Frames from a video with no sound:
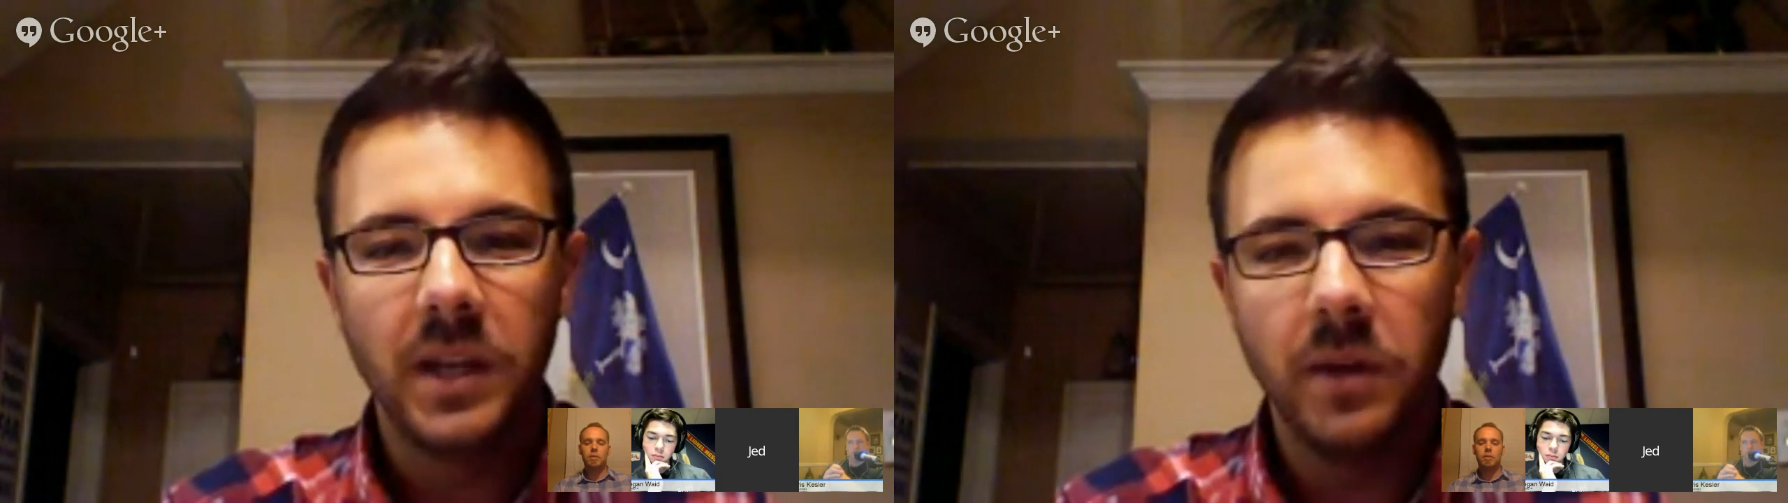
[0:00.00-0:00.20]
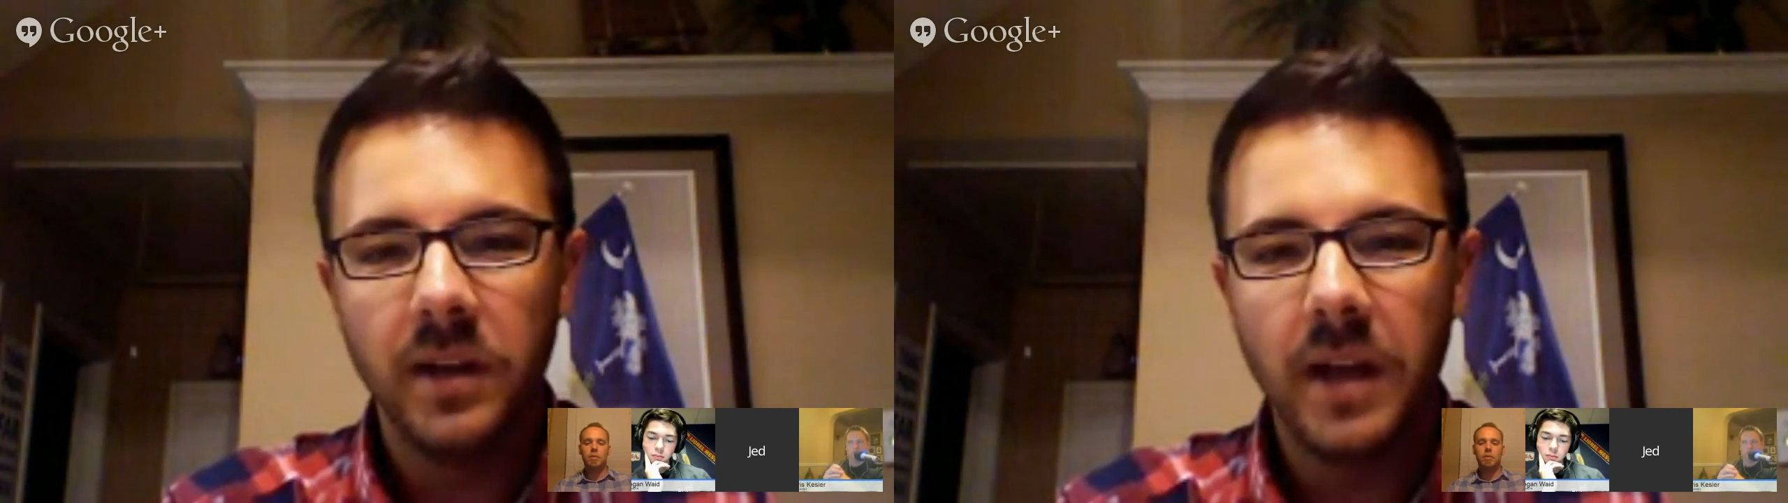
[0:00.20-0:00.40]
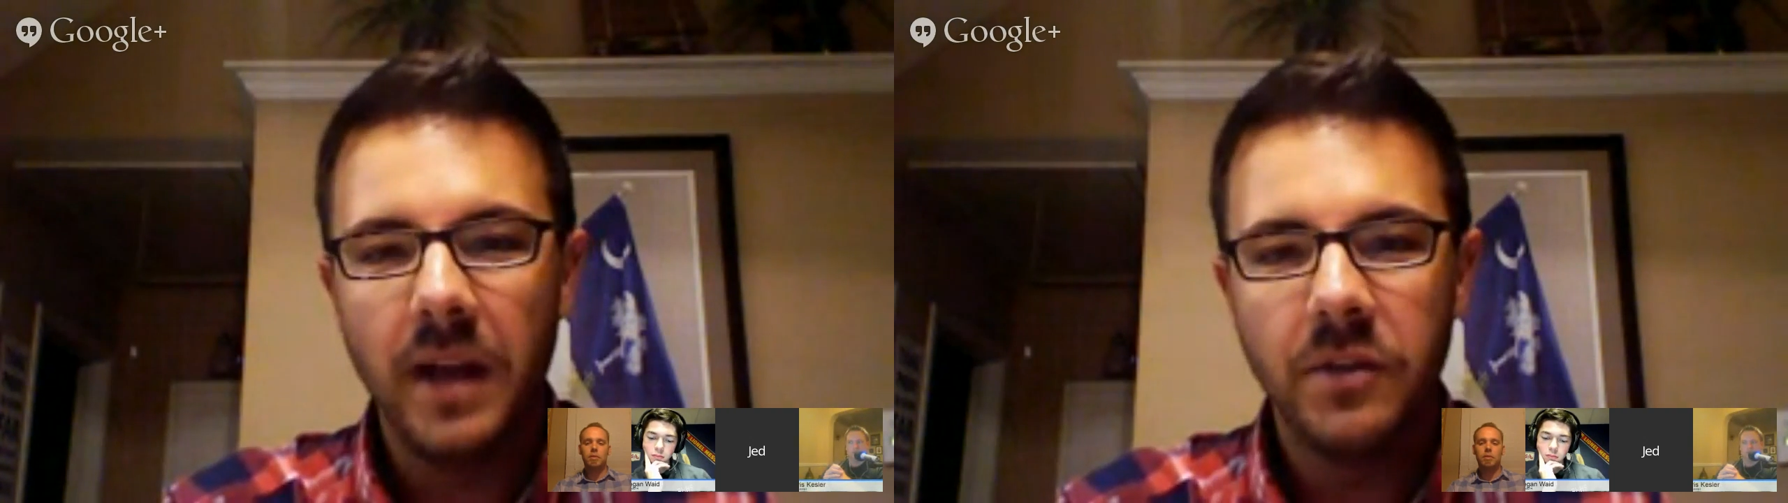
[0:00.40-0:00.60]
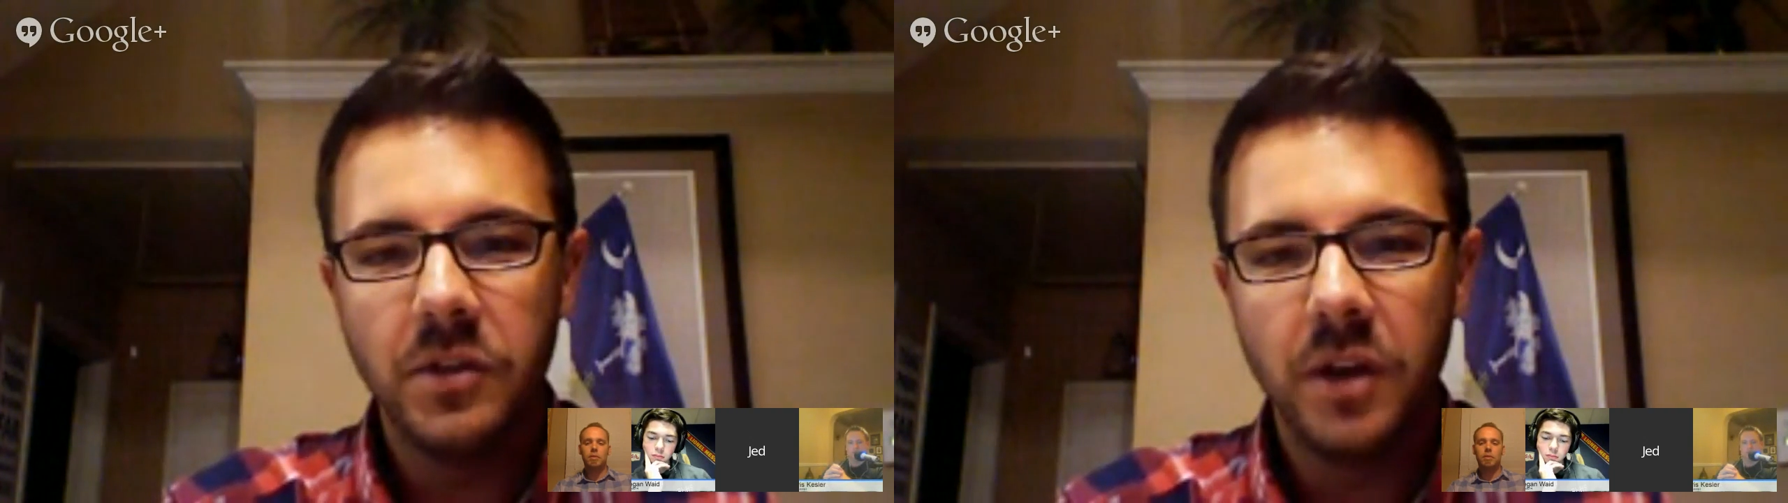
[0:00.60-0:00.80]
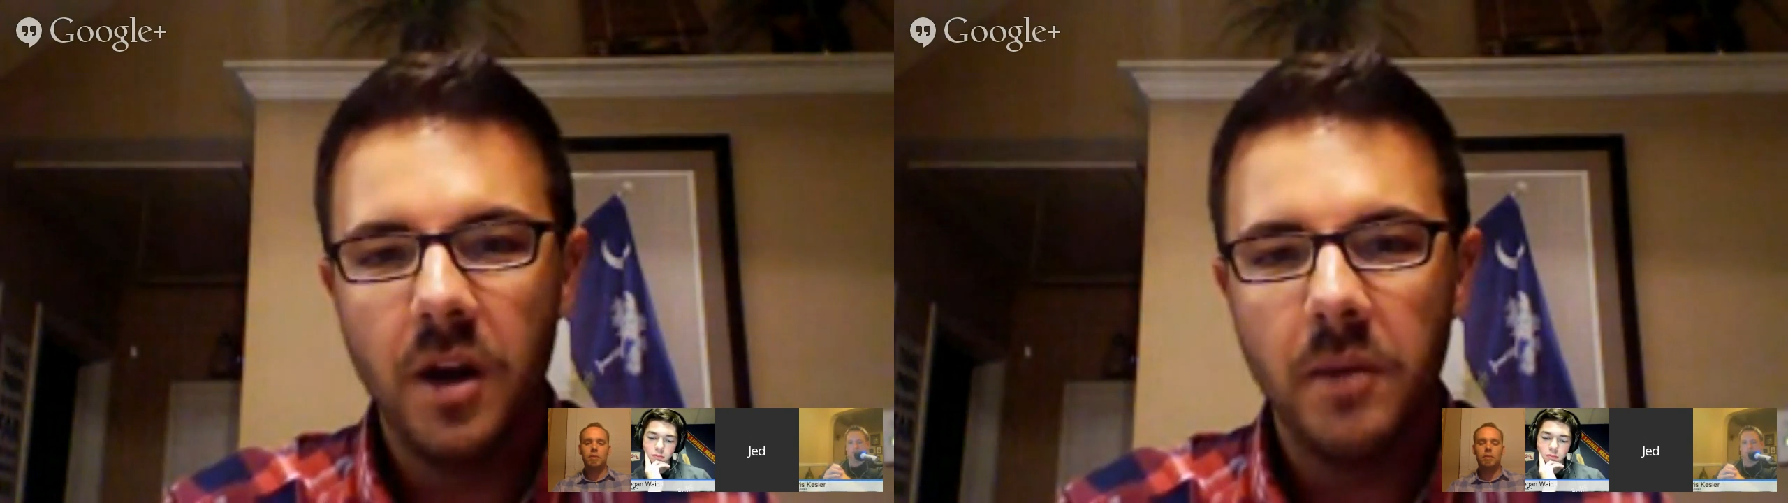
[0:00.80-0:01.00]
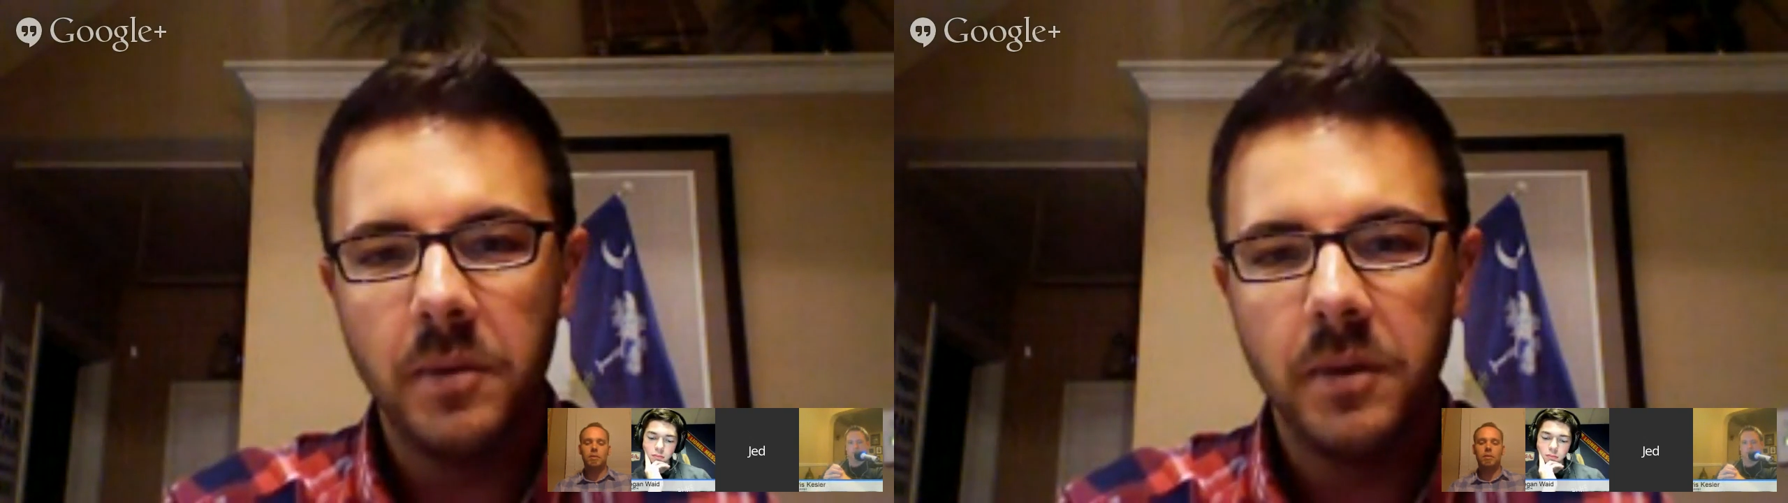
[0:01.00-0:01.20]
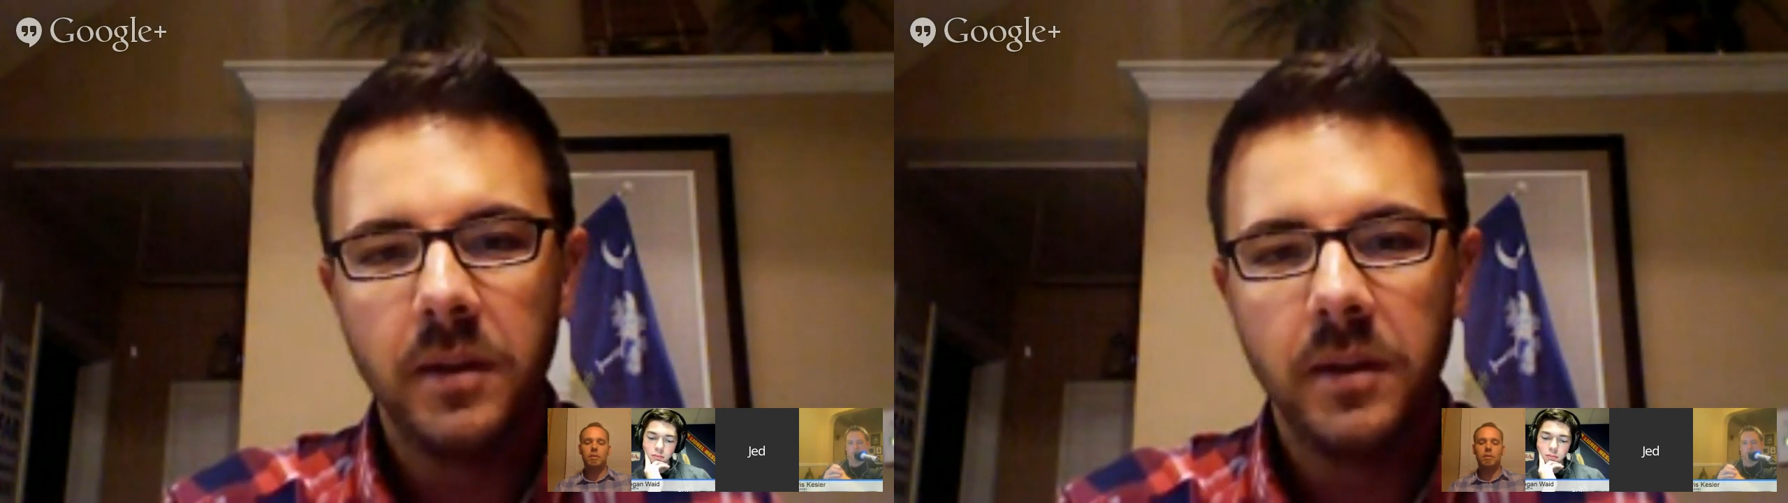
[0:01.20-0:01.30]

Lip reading: get ready to have a job.